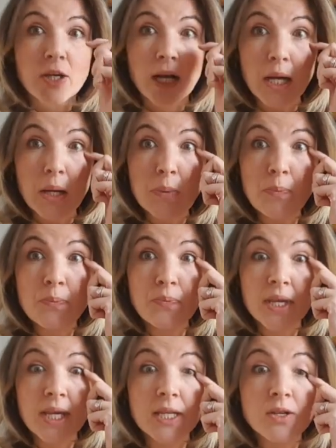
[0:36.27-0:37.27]

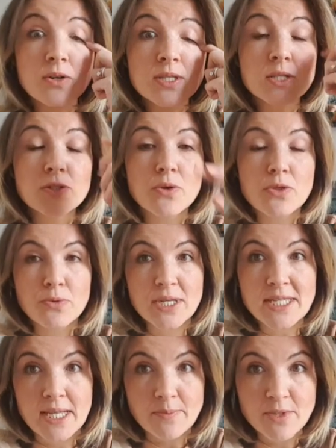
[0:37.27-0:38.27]
It goes into 3
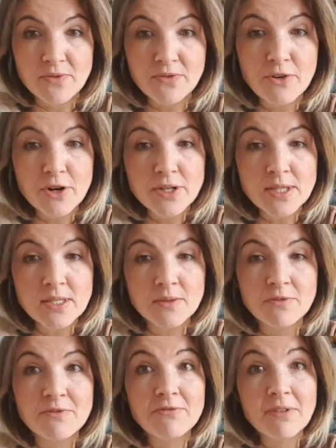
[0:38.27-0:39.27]
steps. First,
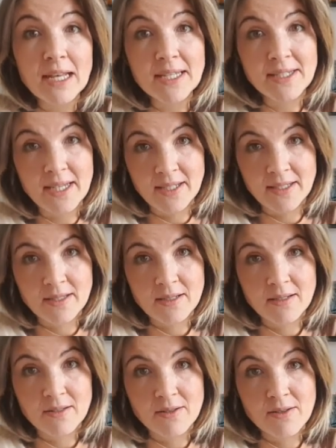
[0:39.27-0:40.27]
validate
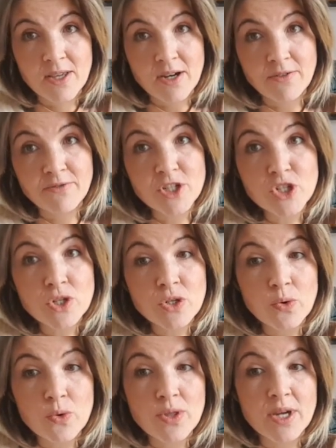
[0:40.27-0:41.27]
their
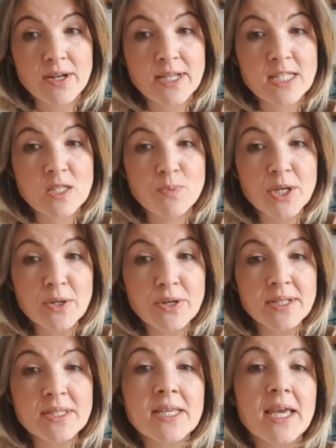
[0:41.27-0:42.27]
vision or their
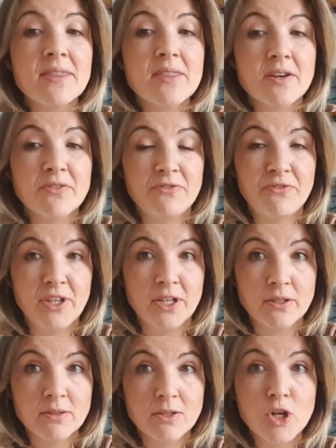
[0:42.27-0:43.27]
experience and their
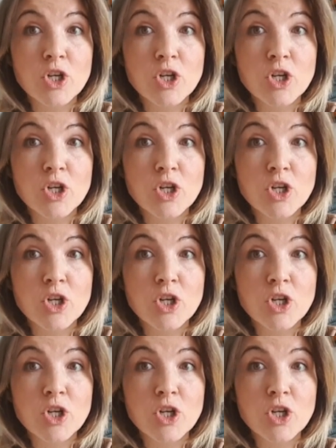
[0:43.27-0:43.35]
fear.